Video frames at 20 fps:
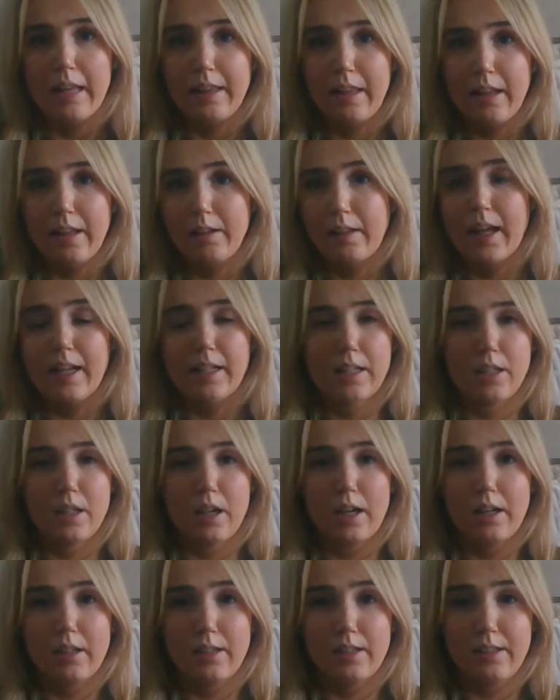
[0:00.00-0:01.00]
That's
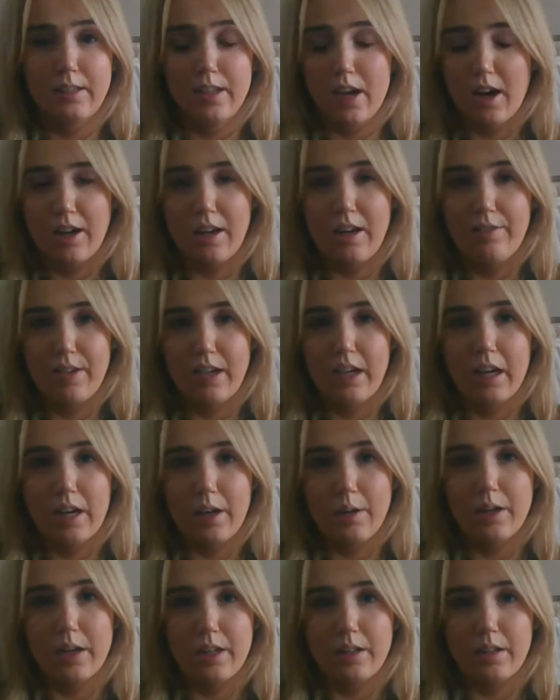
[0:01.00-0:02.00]
not even
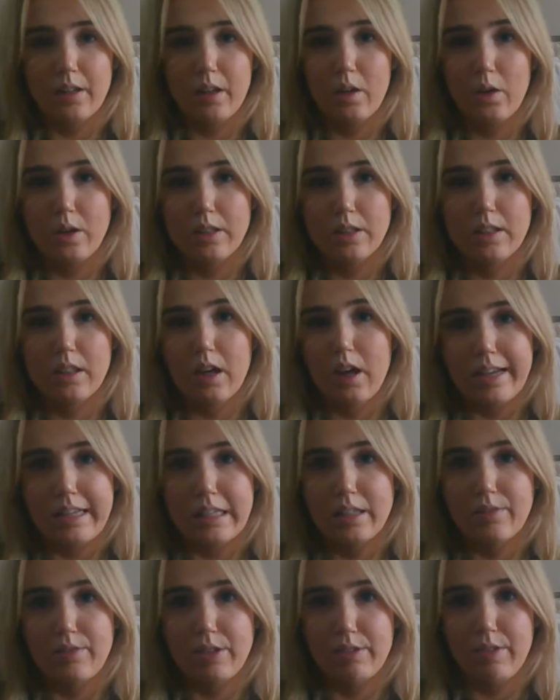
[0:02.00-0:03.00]
including the loss in the
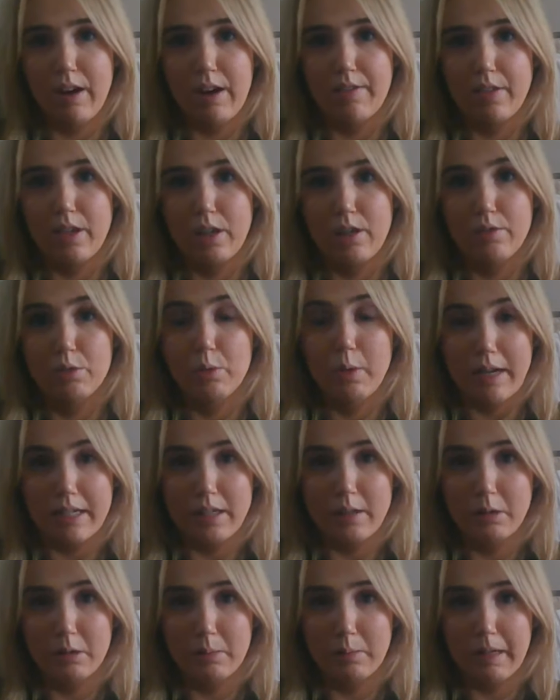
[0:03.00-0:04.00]
licence fee revenue of
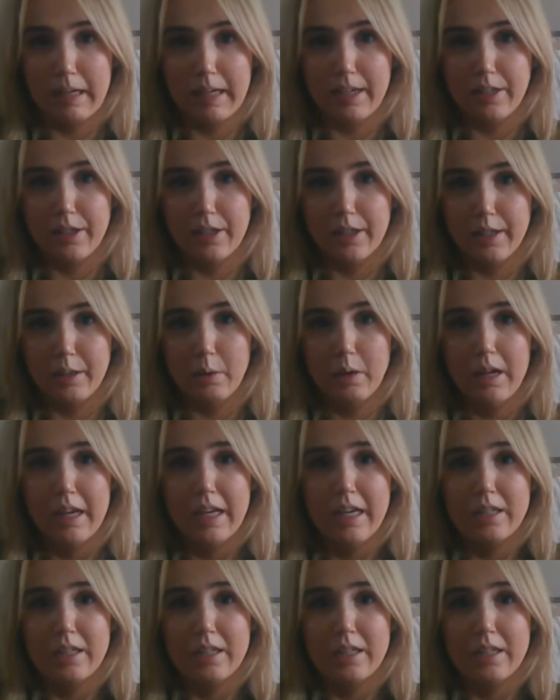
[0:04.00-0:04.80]
twenty-one million euro.